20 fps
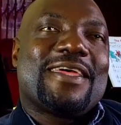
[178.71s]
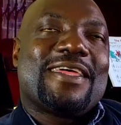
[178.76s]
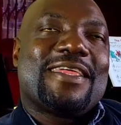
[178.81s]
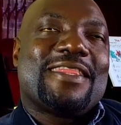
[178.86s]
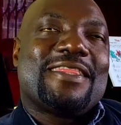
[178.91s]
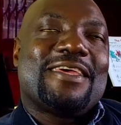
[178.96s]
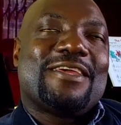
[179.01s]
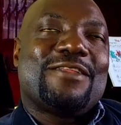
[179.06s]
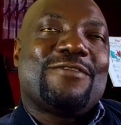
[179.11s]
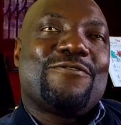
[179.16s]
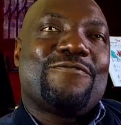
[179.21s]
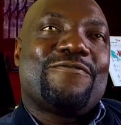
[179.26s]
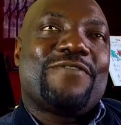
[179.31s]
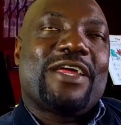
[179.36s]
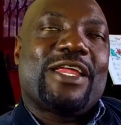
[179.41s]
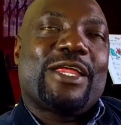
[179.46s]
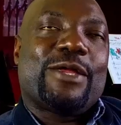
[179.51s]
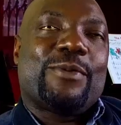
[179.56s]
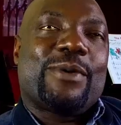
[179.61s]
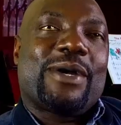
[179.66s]
they know
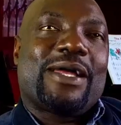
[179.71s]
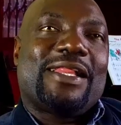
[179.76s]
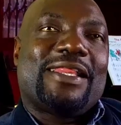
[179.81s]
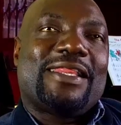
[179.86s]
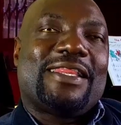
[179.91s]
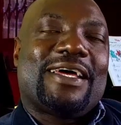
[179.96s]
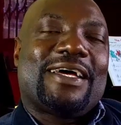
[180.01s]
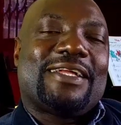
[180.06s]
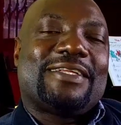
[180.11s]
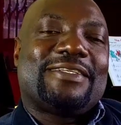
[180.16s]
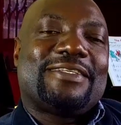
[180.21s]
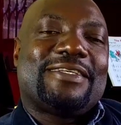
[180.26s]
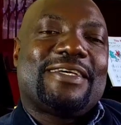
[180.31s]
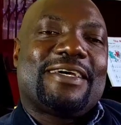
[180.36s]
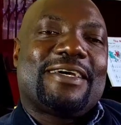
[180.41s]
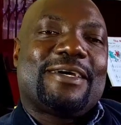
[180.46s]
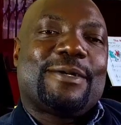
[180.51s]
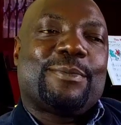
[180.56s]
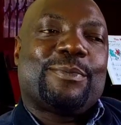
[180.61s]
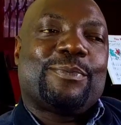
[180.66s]
very well that
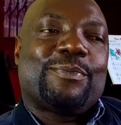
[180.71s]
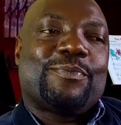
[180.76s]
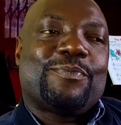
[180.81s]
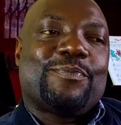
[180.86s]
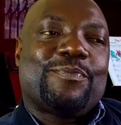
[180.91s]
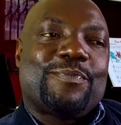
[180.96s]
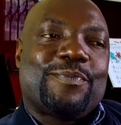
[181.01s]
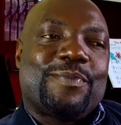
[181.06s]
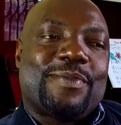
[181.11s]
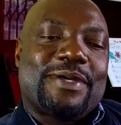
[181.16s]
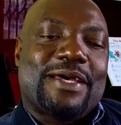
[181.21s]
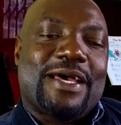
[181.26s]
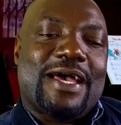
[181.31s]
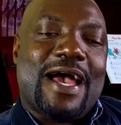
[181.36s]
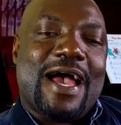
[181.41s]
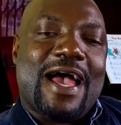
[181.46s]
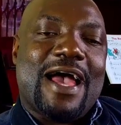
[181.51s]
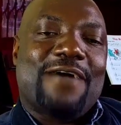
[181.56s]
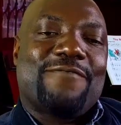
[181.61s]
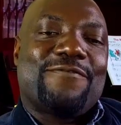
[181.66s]
I
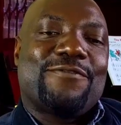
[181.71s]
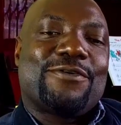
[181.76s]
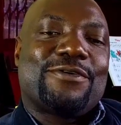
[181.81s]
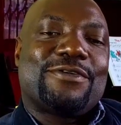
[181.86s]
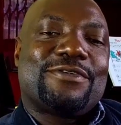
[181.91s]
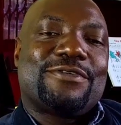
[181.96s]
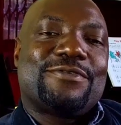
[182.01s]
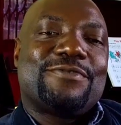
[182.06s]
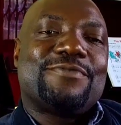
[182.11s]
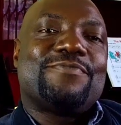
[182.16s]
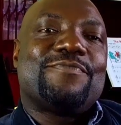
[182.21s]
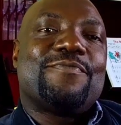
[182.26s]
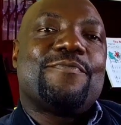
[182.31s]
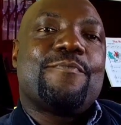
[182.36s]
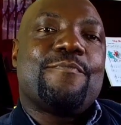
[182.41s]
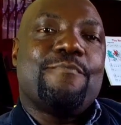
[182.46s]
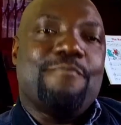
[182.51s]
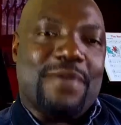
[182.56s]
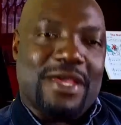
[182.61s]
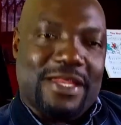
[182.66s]
have not
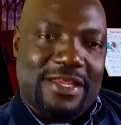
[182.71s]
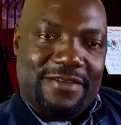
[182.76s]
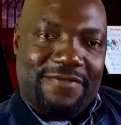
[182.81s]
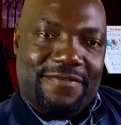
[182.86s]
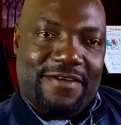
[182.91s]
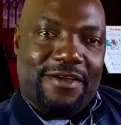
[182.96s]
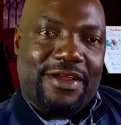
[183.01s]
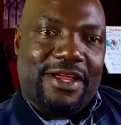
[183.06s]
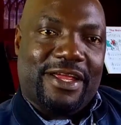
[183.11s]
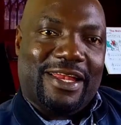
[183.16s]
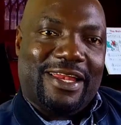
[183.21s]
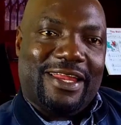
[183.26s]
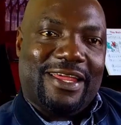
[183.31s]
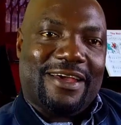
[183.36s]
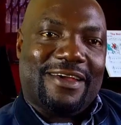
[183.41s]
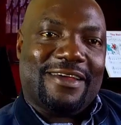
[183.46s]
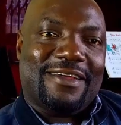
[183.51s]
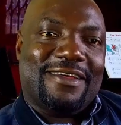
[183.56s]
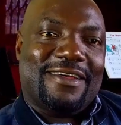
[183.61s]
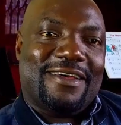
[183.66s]
made it very clear